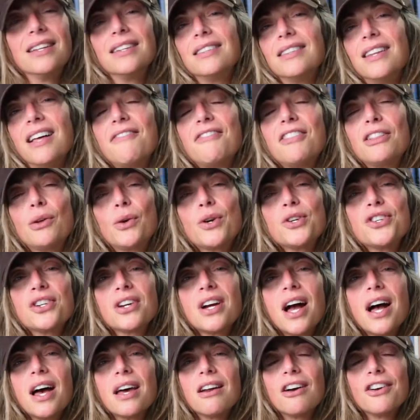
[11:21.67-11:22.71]
Love the Lord your
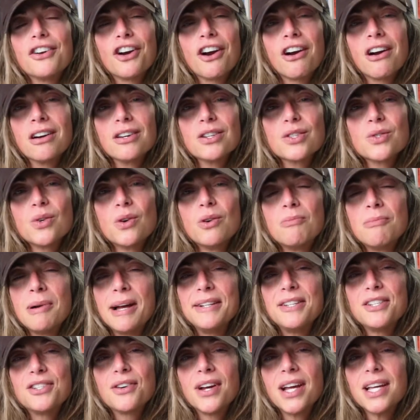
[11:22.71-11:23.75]
God, all your heart, soul,
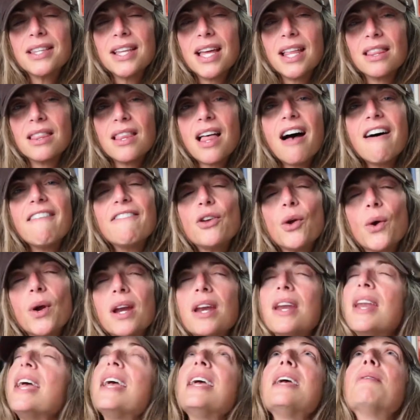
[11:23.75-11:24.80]
might, strength, and love your
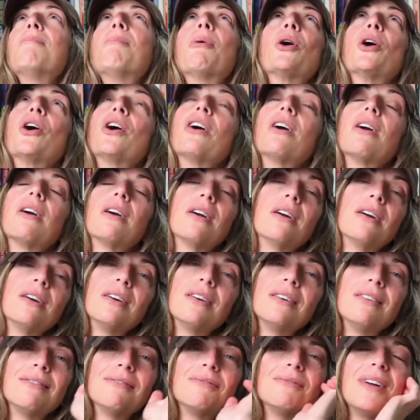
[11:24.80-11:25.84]
neighbor
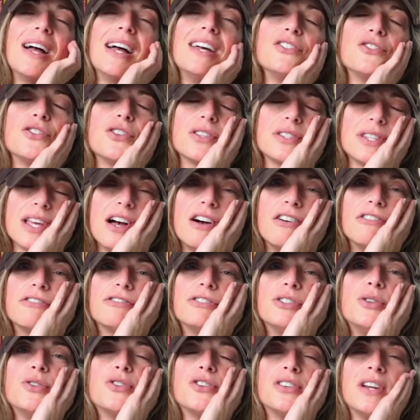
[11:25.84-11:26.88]
as
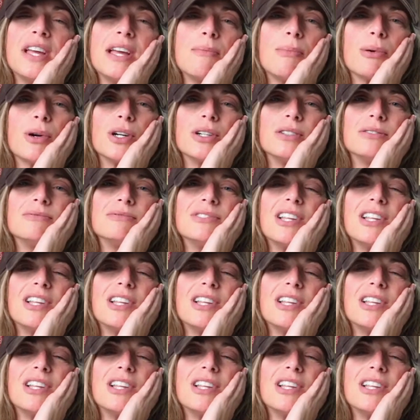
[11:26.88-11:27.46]
yourself. Who's your neighbor?